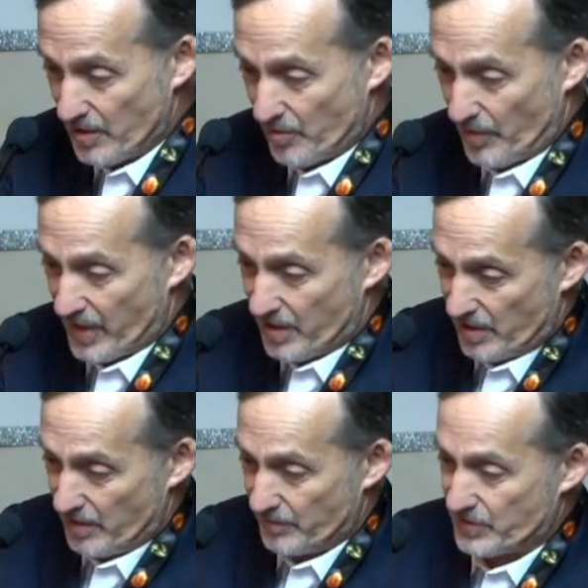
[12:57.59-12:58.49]
rate
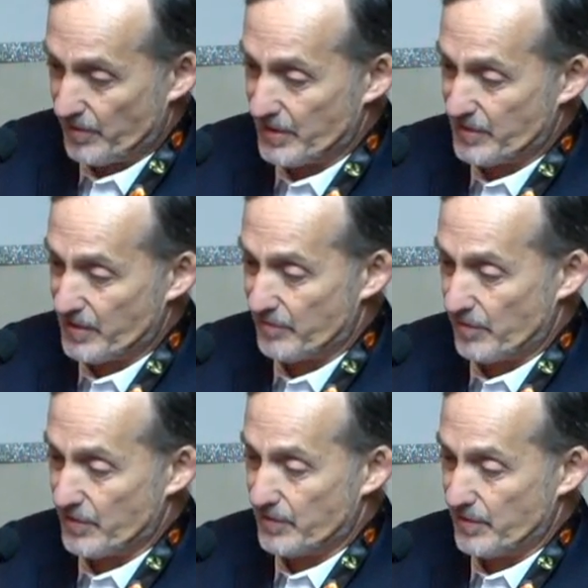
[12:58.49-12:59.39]
of serious
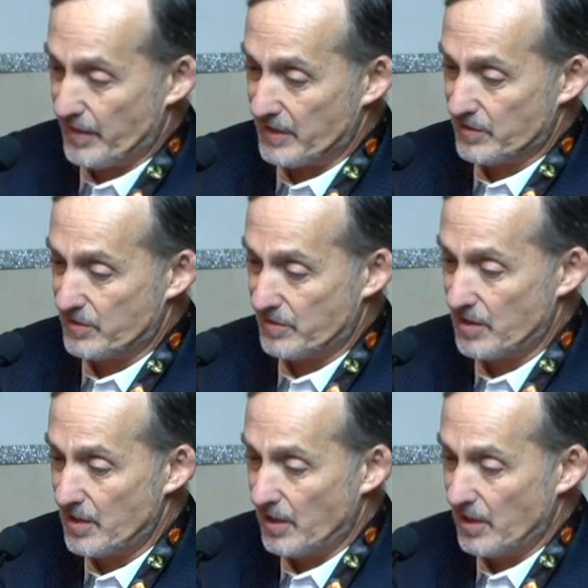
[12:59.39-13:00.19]
adverse events.